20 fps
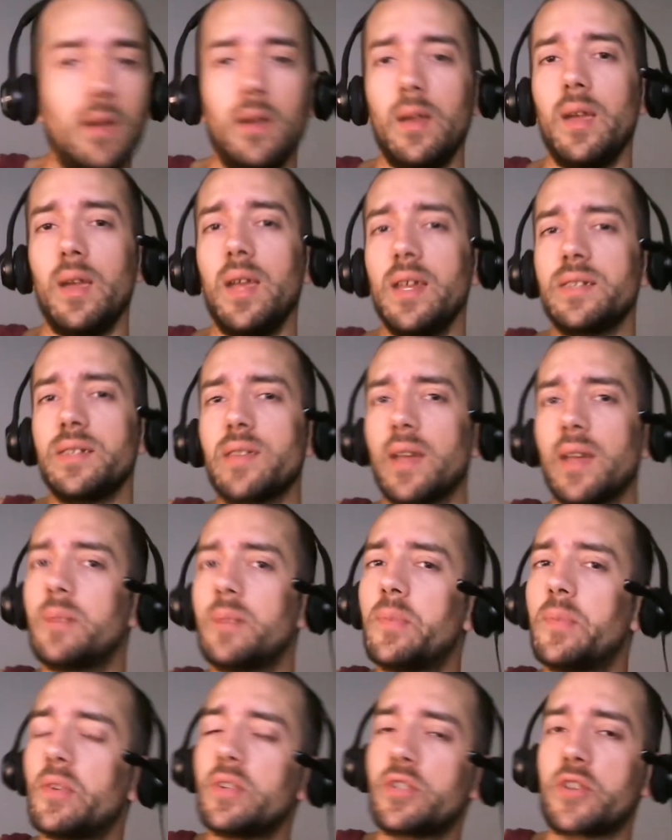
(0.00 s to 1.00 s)
He's
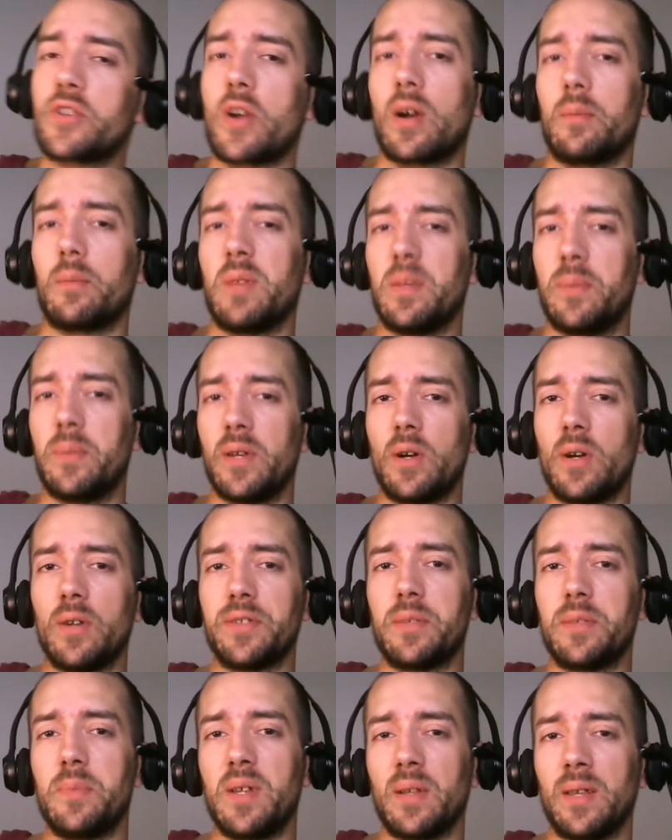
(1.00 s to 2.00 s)
likable and charming, but
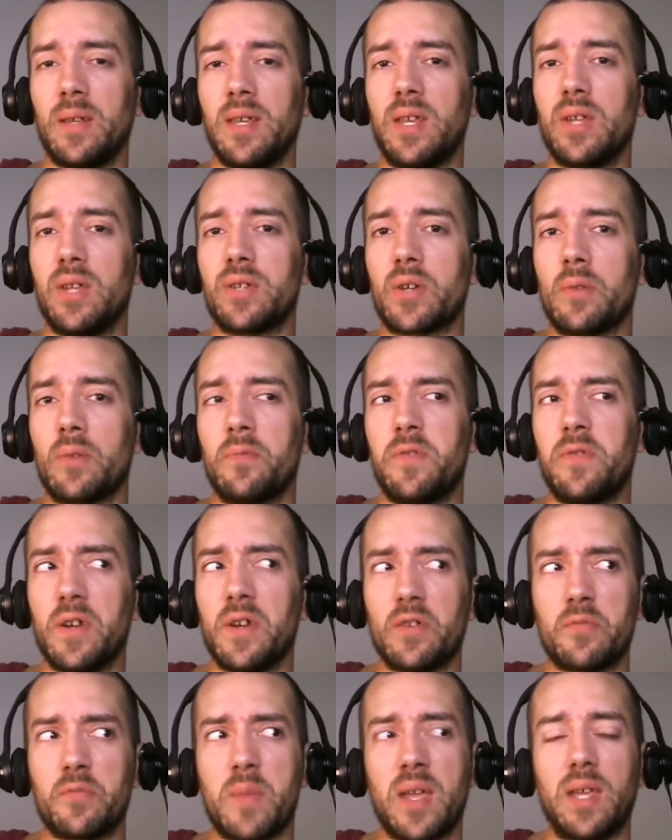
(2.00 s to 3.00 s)
ultimately his own fear
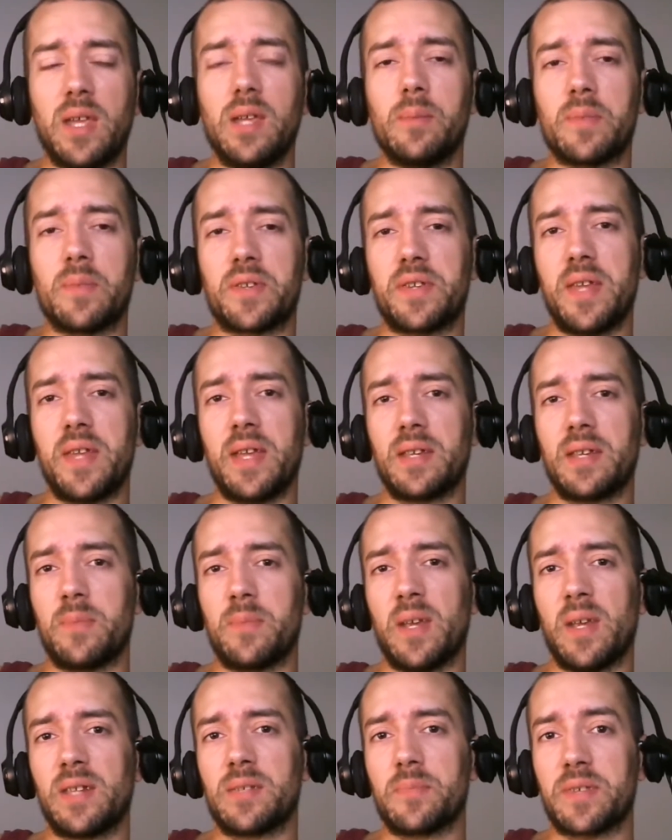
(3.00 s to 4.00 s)
of making mistakes
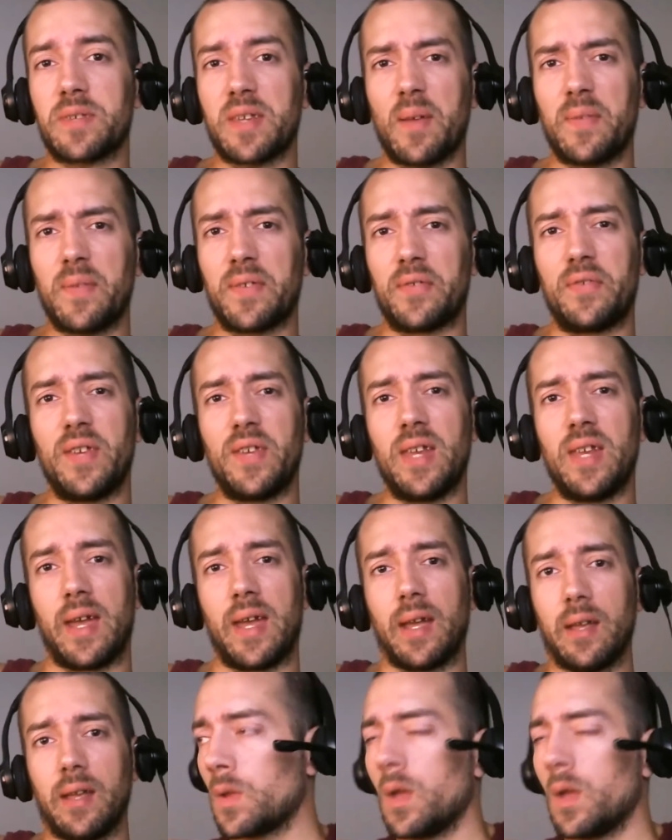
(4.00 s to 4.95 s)
makes him self-defeating.